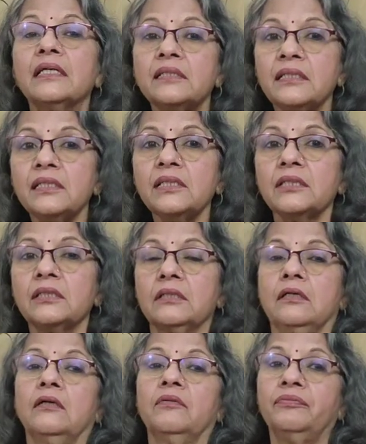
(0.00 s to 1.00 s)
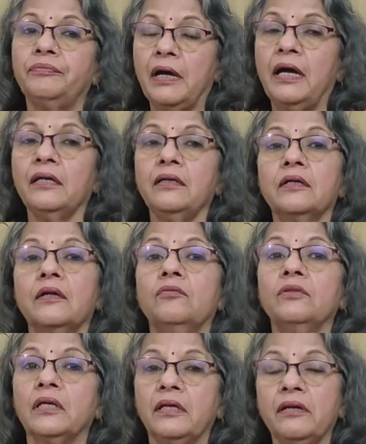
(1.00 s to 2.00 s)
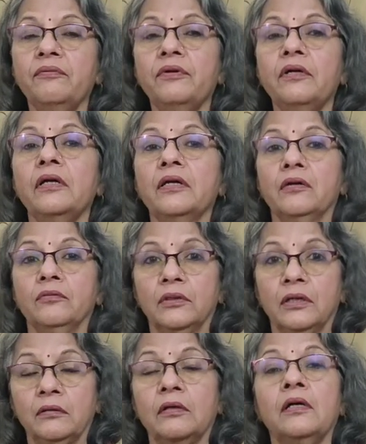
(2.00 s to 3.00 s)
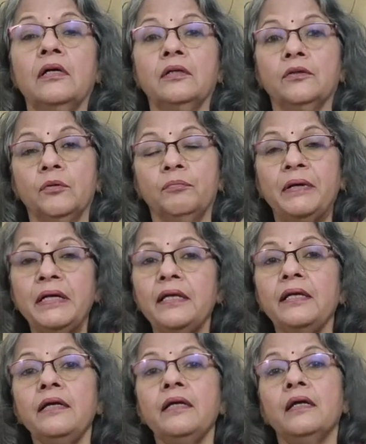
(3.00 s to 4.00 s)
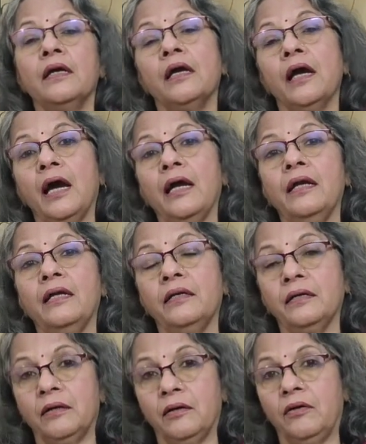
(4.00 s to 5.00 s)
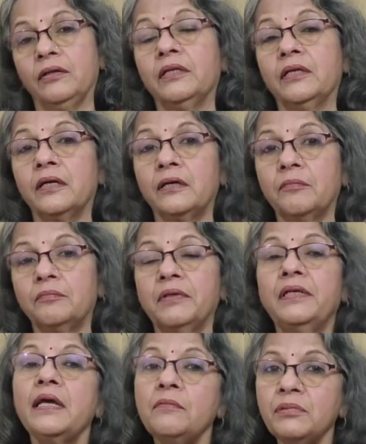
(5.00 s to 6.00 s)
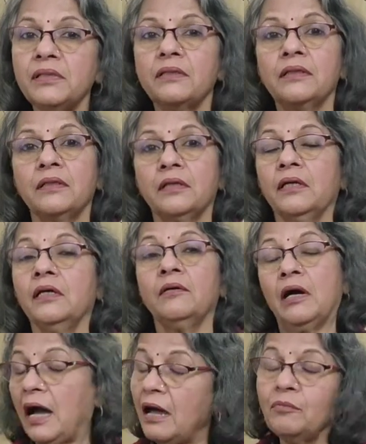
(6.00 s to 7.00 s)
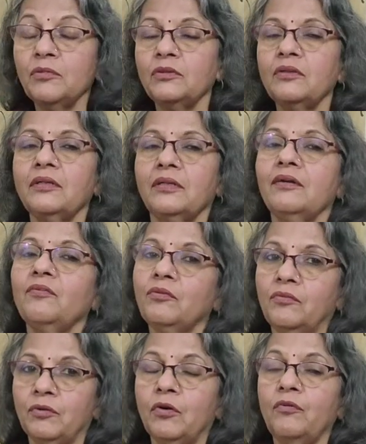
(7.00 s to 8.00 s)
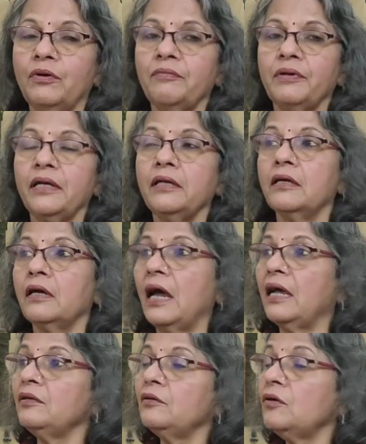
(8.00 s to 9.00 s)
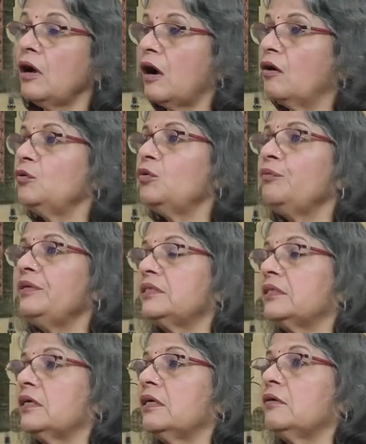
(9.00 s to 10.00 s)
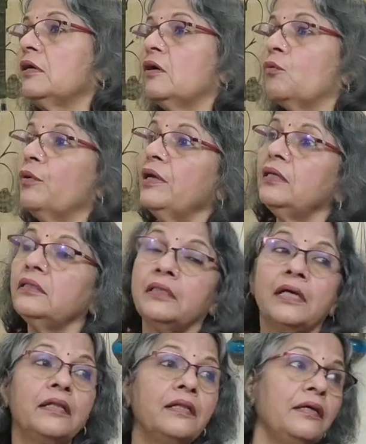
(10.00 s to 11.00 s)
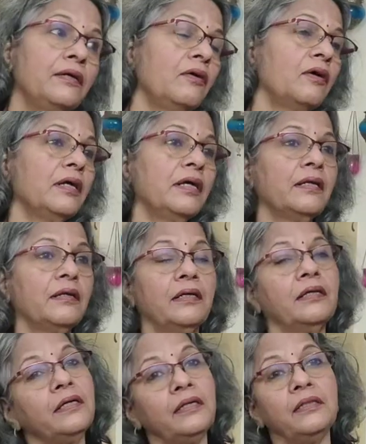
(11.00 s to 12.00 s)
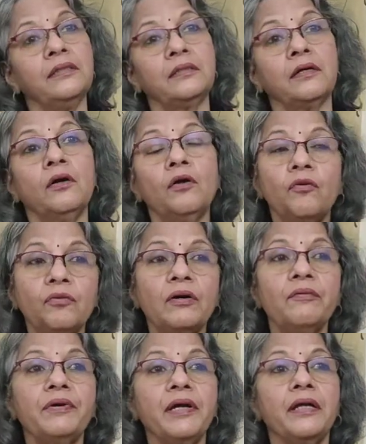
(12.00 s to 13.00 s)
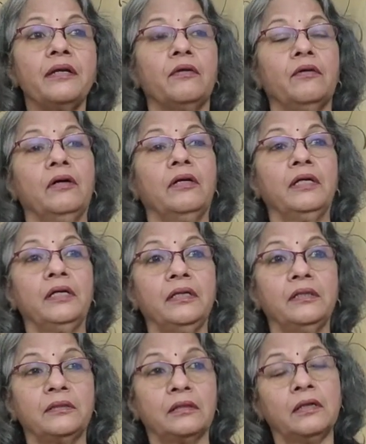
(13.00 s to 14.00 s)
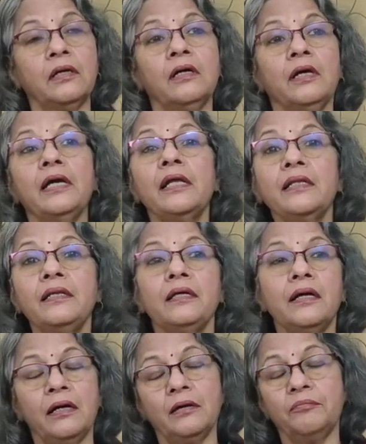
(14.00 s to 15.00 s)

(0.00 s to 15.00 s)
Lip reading: excess fat around the liver, around your belly and on the limbs. I'm also a little overweight, and how do we say one is healthy or he's overweight or he's healthy,